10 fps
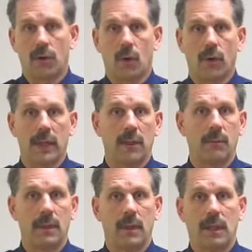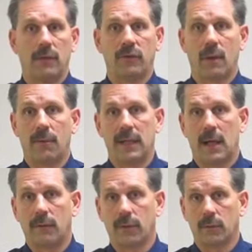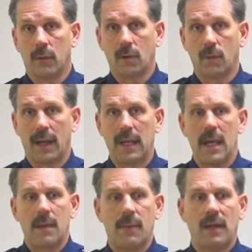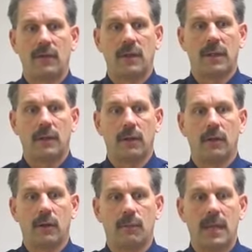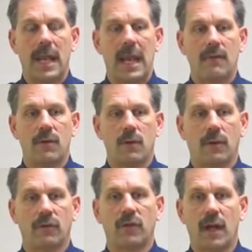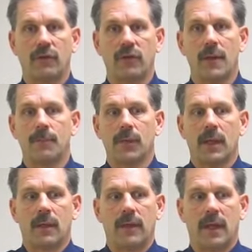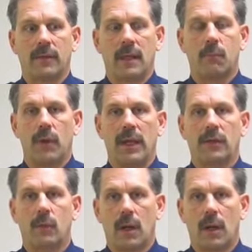or they could be stumbling out in the roadway. Basically their behavior is such that they bring it to